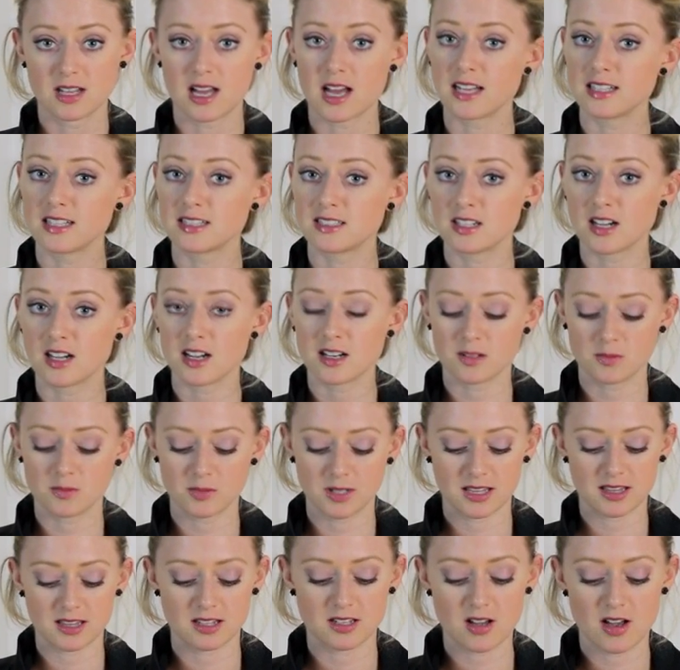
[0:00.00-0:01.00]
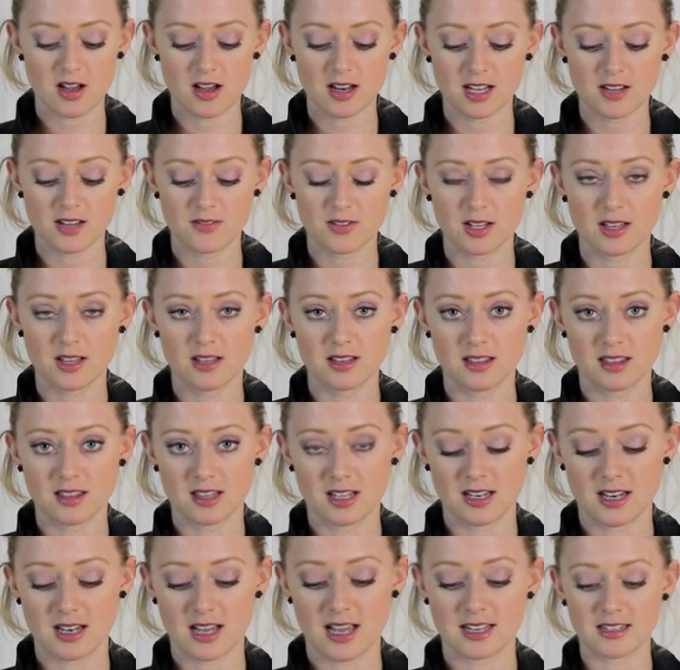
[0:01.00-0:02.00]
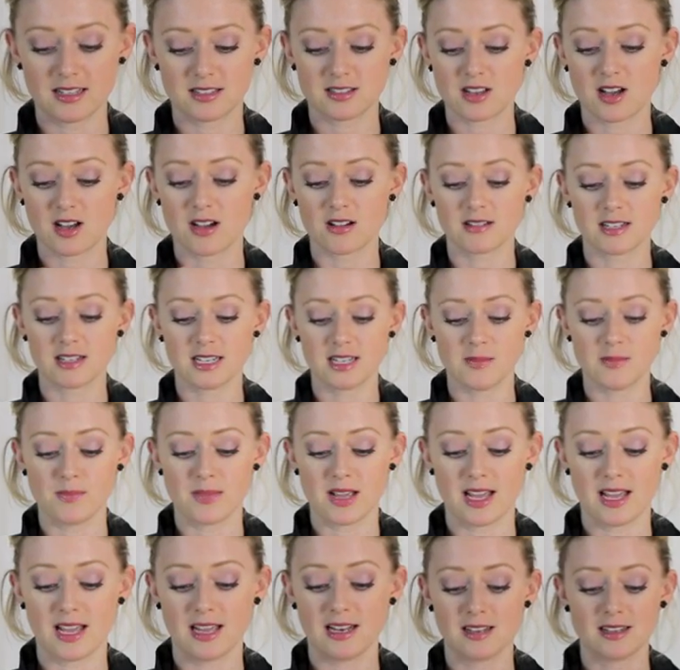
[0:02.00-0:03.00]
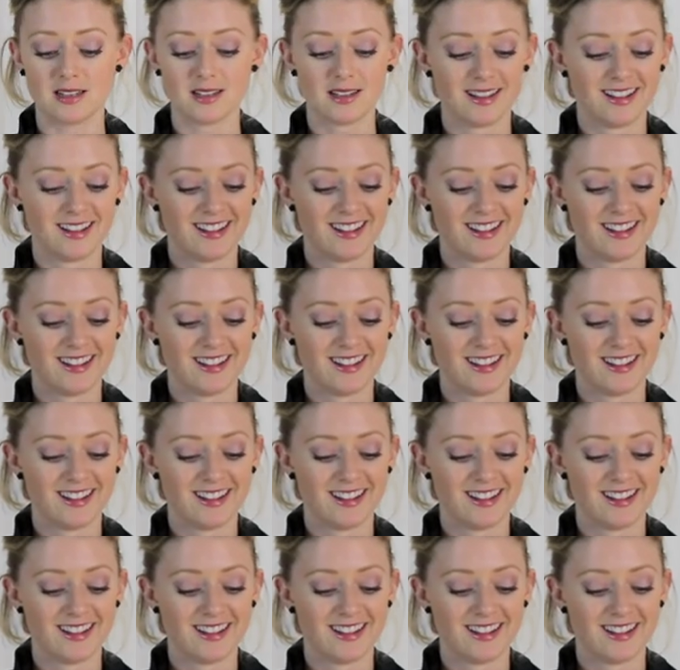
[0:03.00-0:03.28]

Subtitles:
I started with not even the nice already made